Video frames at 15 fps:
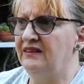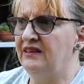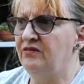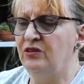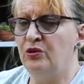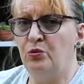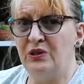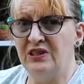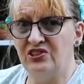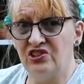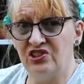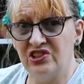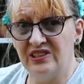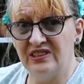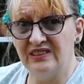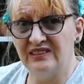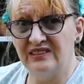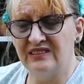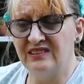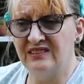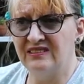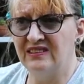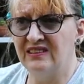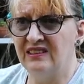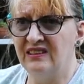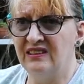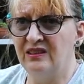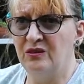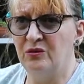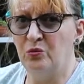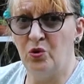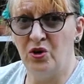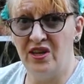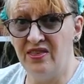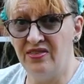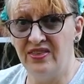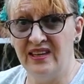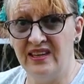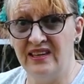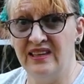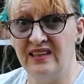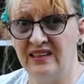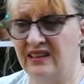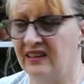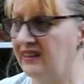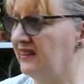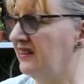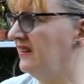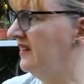and even a witch. And I was thinking, what are you thinking?